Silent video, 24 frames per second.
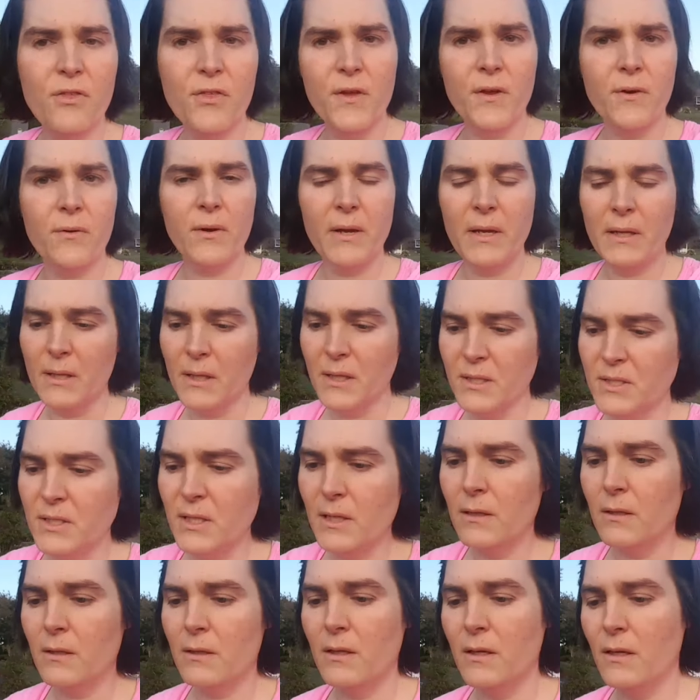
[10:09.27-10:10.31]
theory and
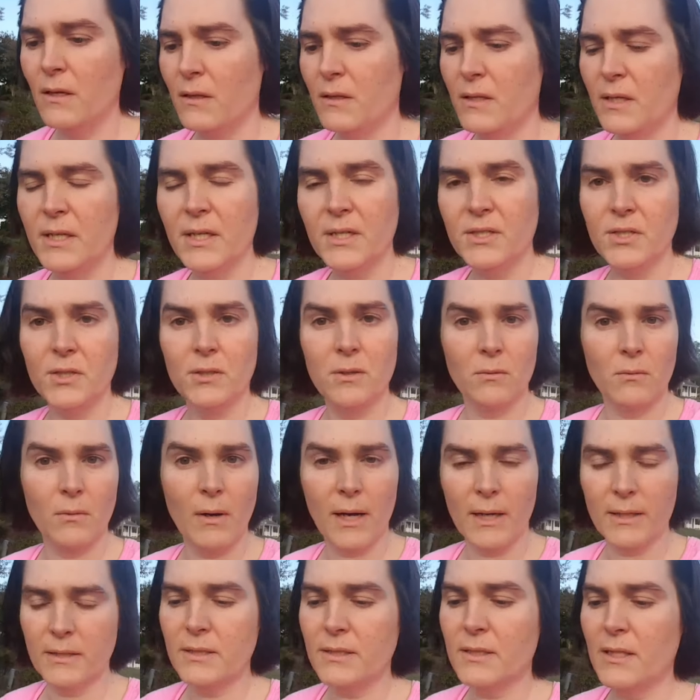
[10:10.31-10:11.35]
listening to the dissident
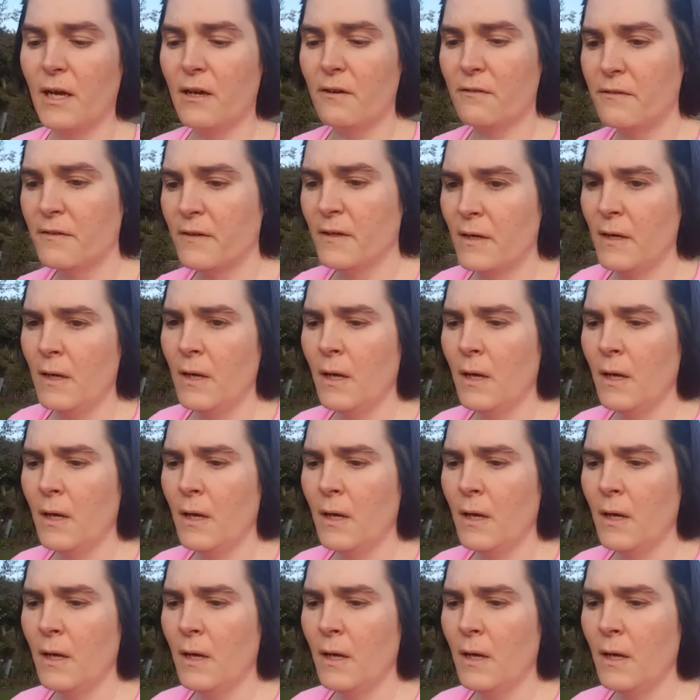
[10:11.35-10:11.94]
right stuff,